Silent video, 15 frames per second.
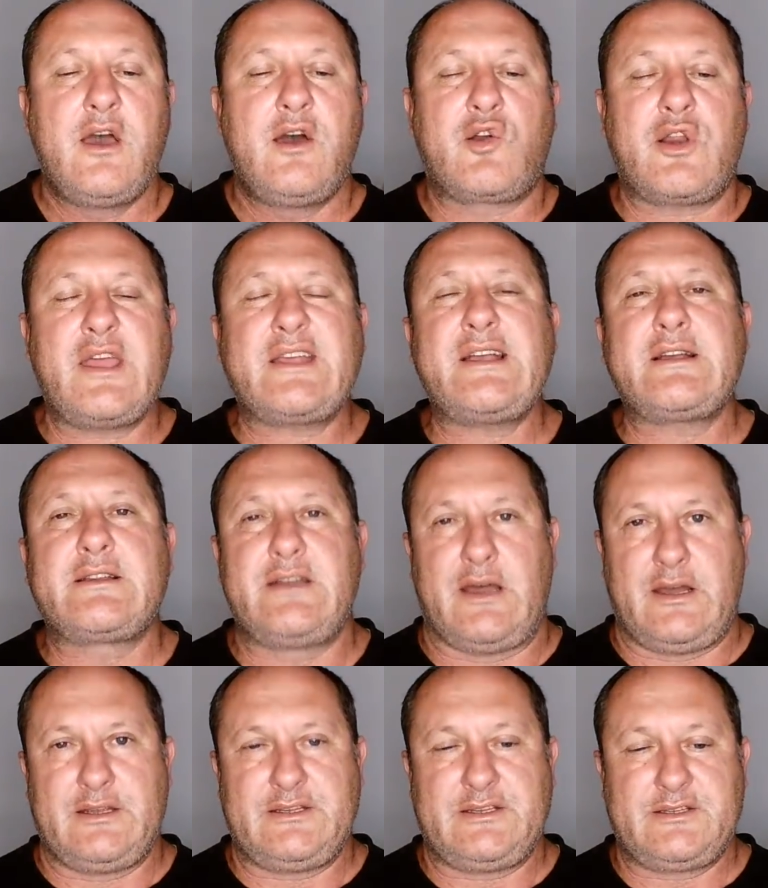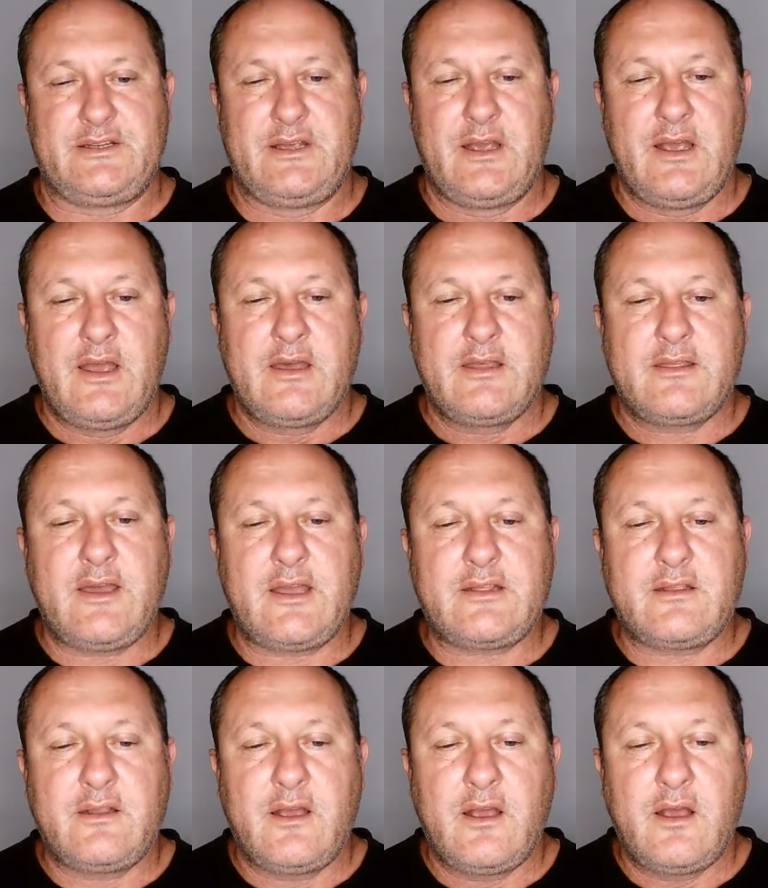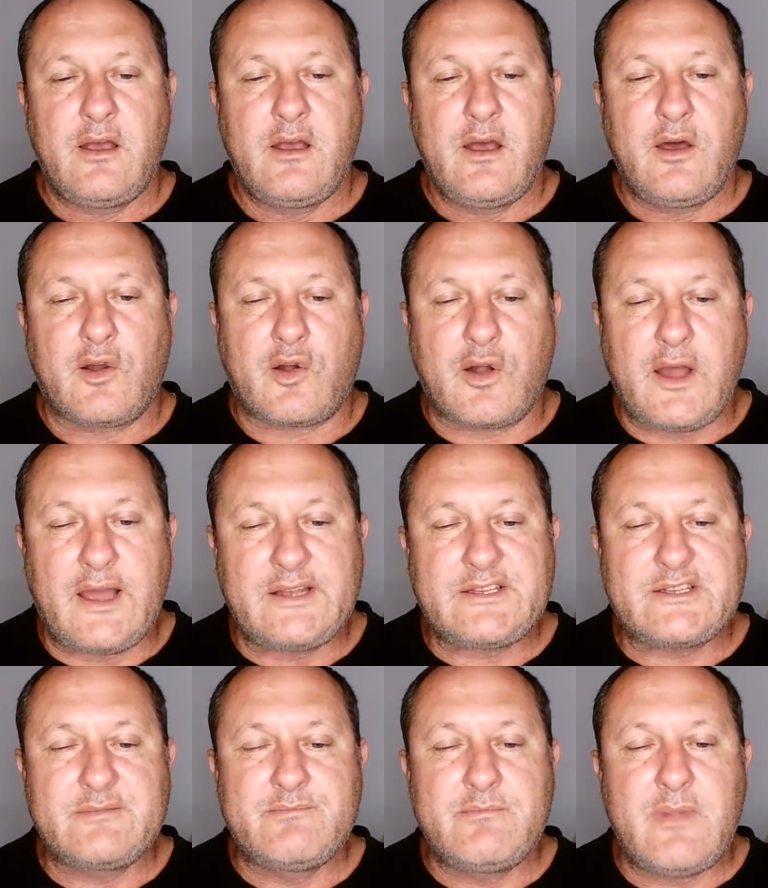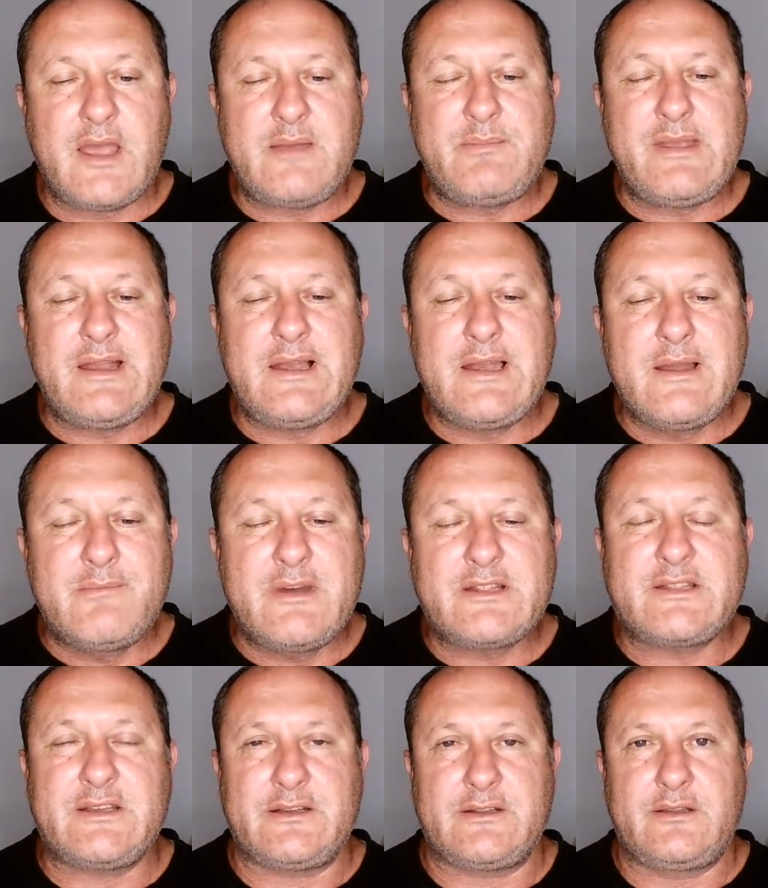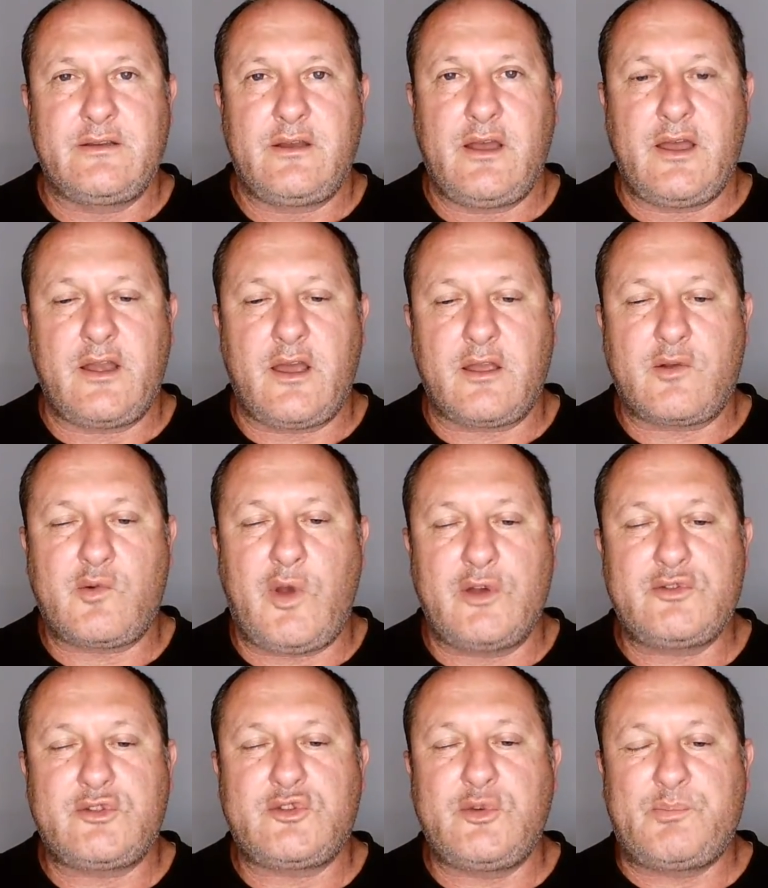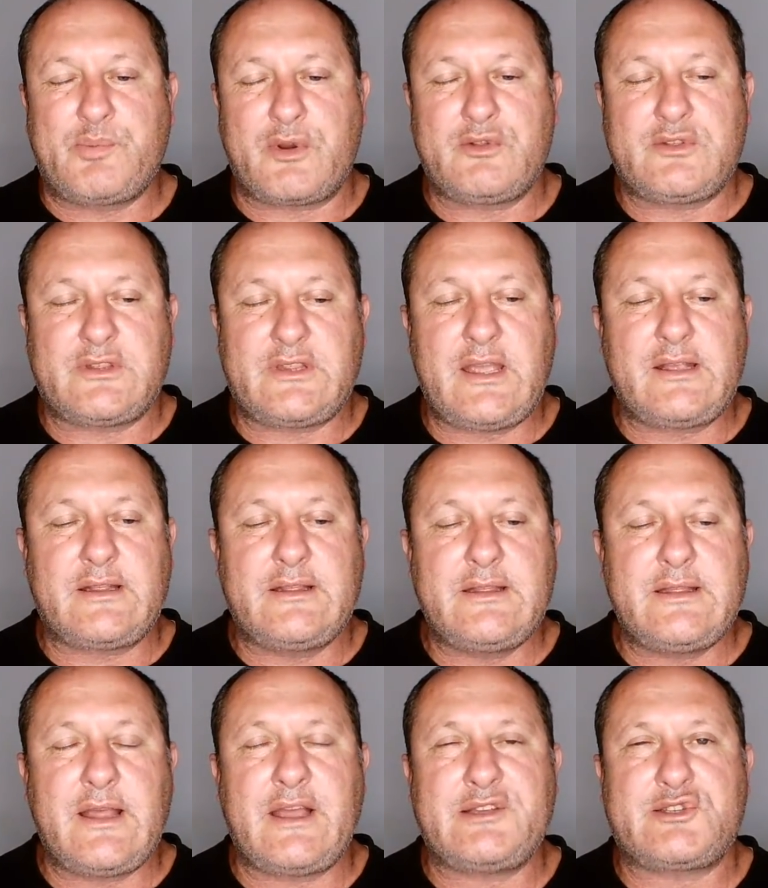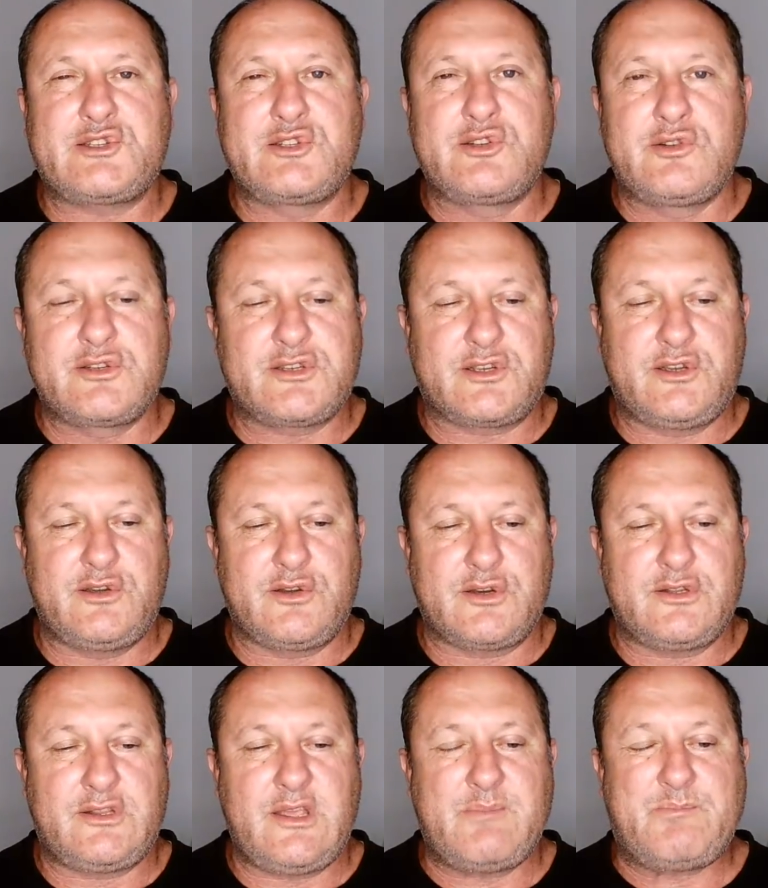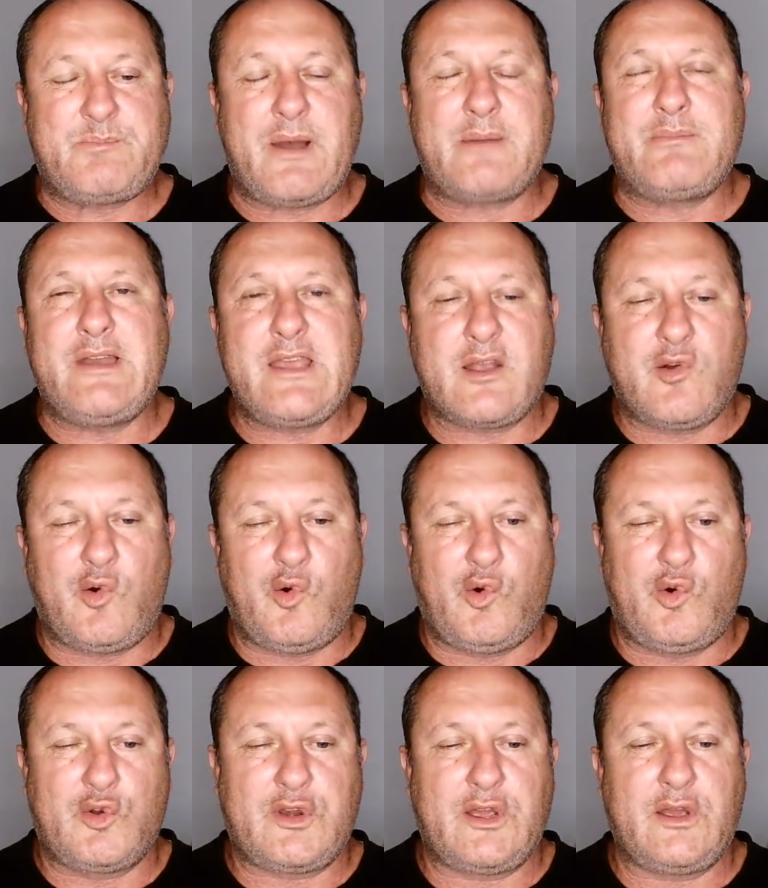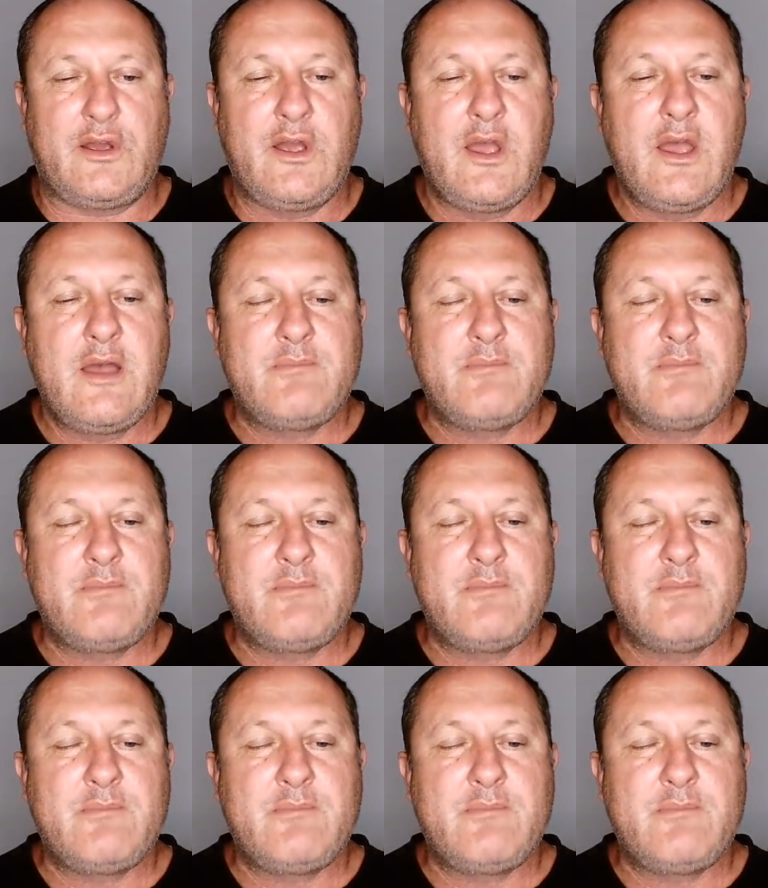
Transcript: recognize that rights may be limited, and I quote, to protect national security, public order,